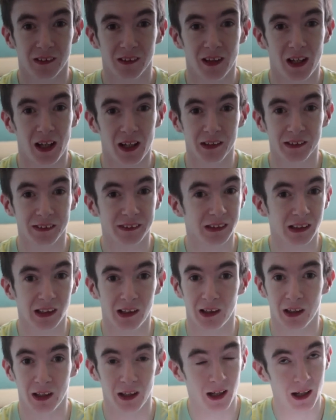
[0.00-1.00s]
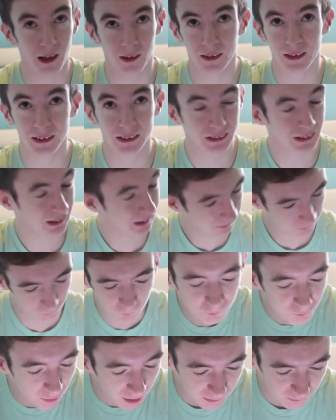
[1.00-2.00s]
That is hilarious.
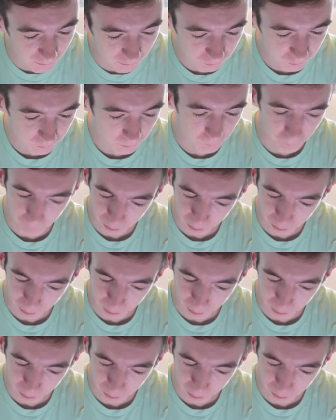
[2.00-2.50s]
Fuck off.